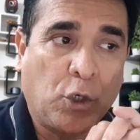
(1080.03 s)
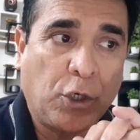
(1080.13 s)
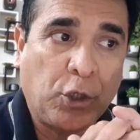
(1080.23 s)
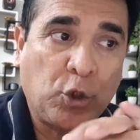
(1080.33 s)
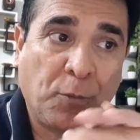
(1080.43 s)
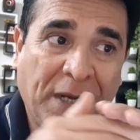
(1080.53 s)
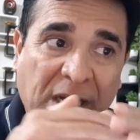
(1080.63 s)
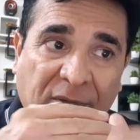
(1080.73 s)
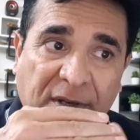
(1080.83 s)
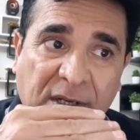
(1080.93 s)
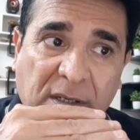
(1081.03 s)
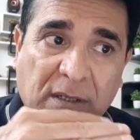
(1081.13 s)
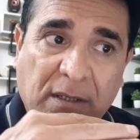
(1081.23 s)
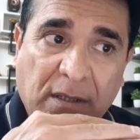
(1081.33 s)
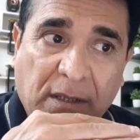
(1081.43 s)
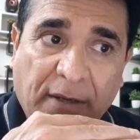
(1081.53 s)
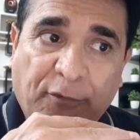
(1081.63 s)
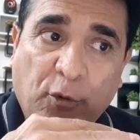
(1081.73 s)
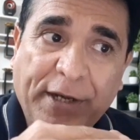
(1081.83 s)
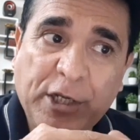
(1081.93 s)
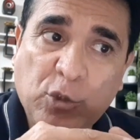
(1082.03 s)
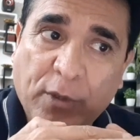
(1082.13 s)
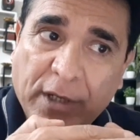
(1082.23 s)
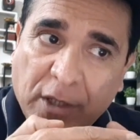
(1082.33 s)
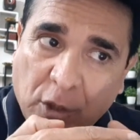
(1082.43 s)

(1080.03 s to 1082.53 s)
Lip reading: You may even, if you are into a